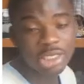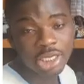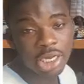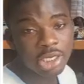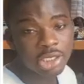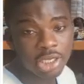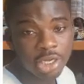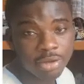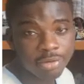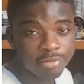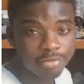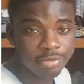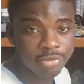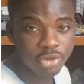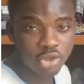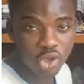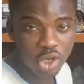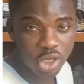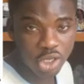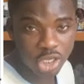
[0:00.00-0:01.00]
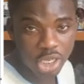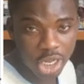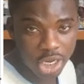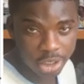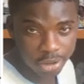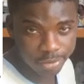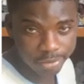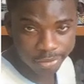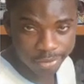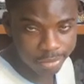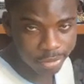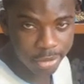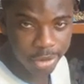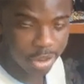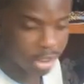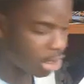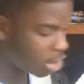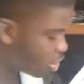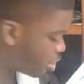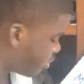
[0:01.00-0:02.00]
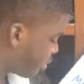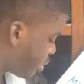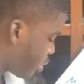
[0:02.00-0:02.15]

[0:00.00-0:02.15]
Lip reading: the answer? Yeah, then. I got my